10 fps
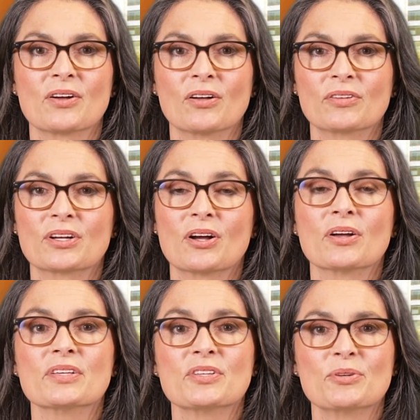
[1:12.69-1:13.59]
all the
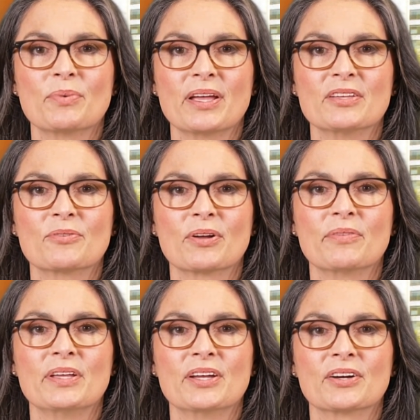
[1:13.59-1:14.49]
costs you pay throughout
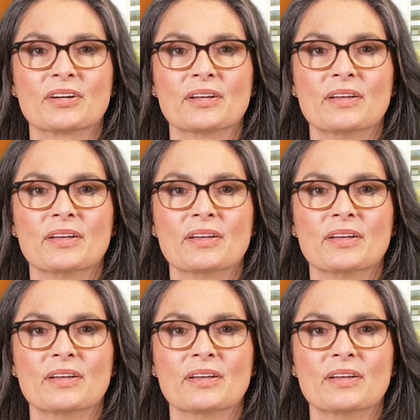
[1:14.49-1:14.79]
the year,